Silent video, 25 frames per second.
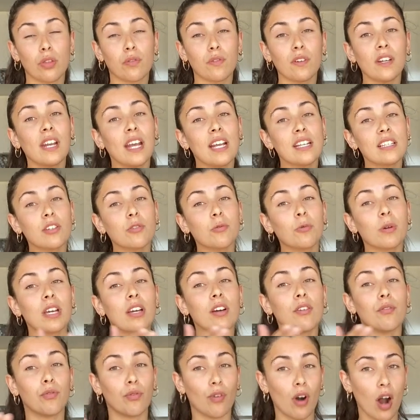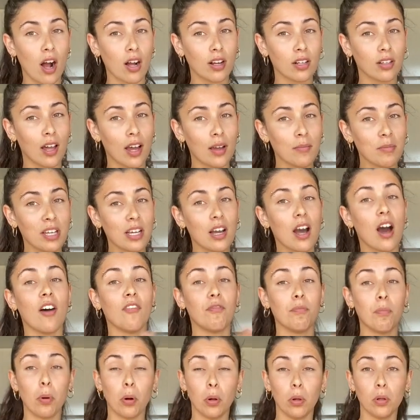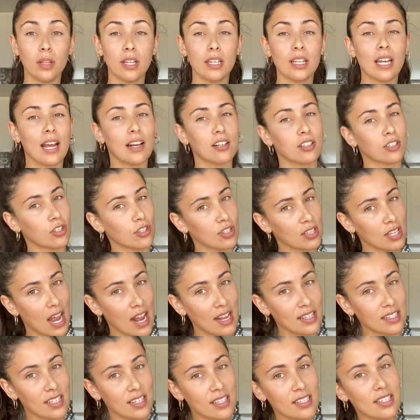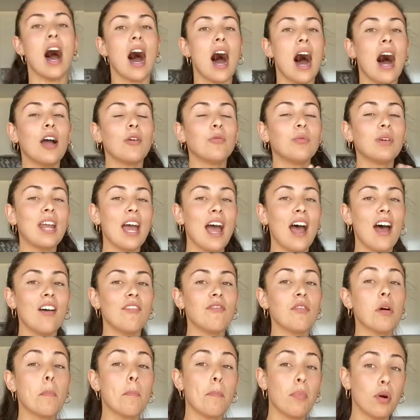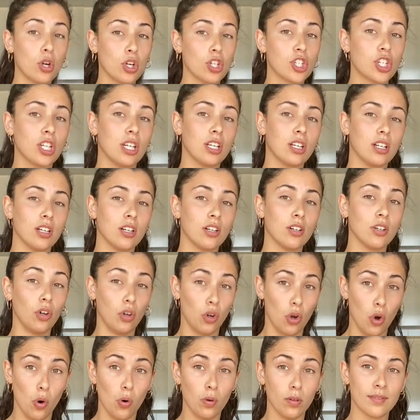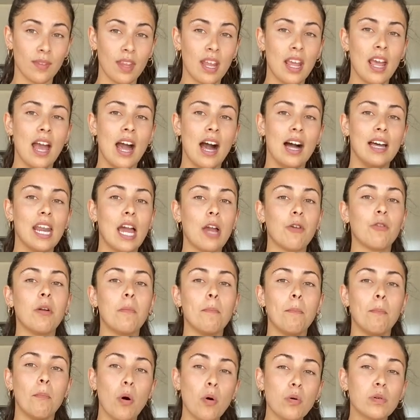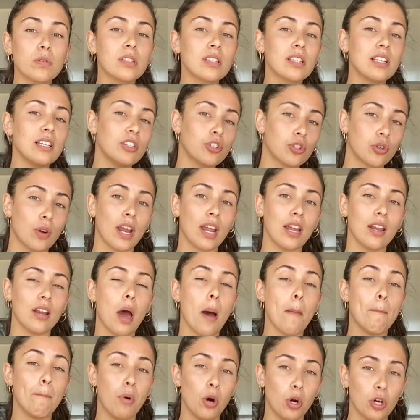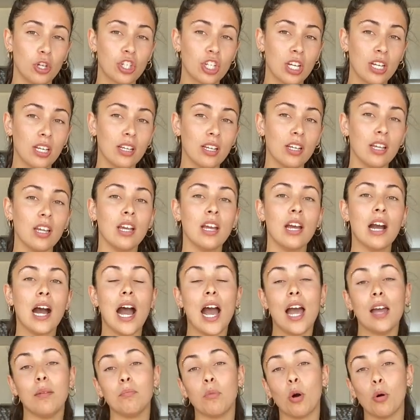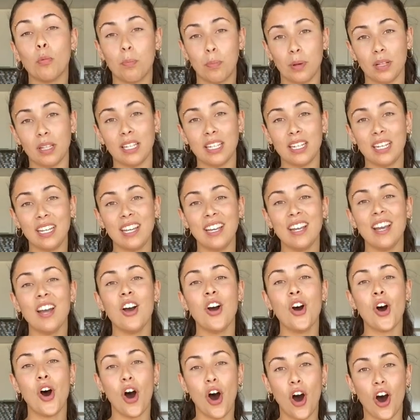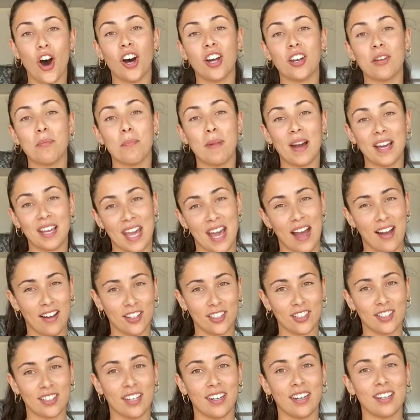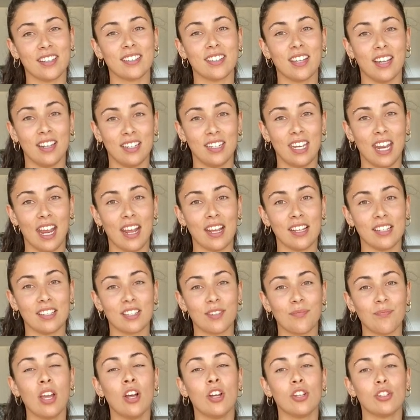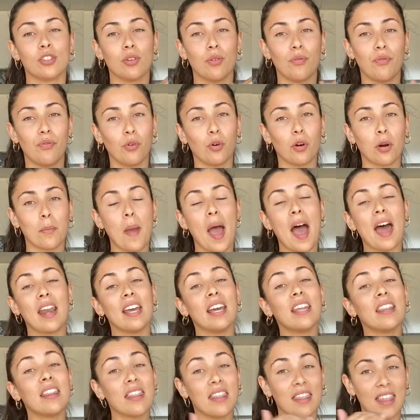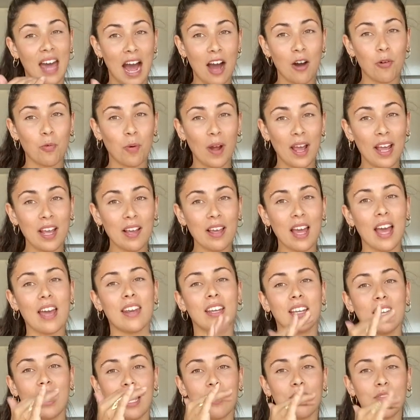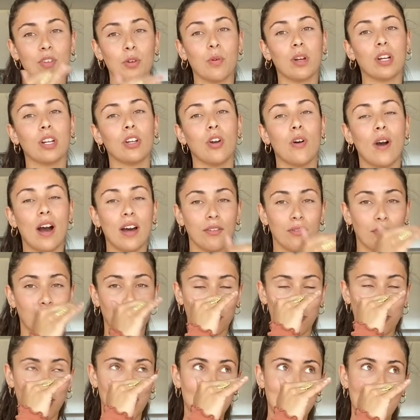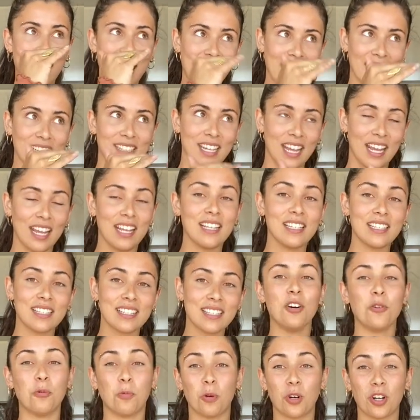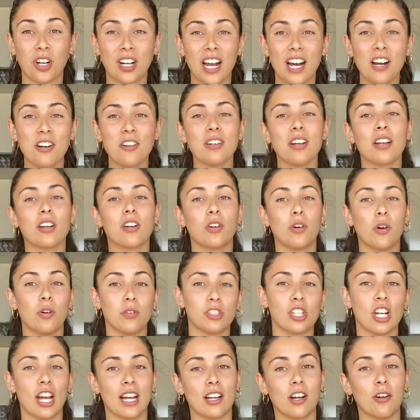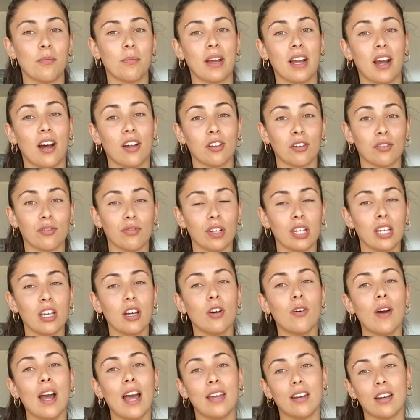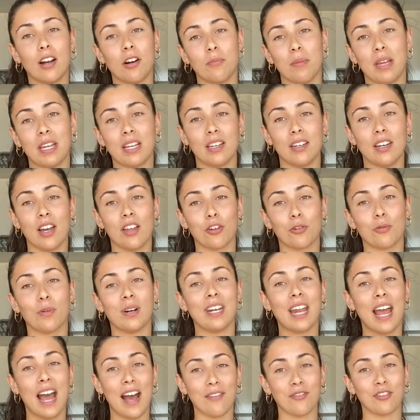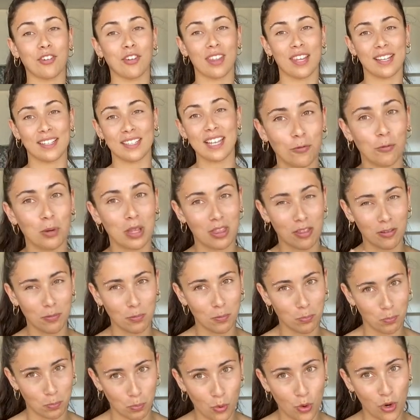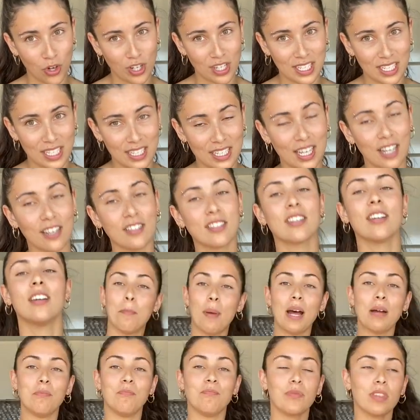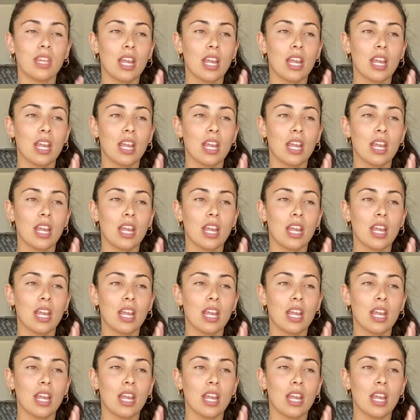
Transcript: three days a week of rock climbing, of pulling exercises, I would have pushing goals. And I would mostly train pushing and mobility on my calisthenics days. So format it that way. And again, if you wanna know how to format a day's workout, go check out my other video and I'll make another one after this with more details. But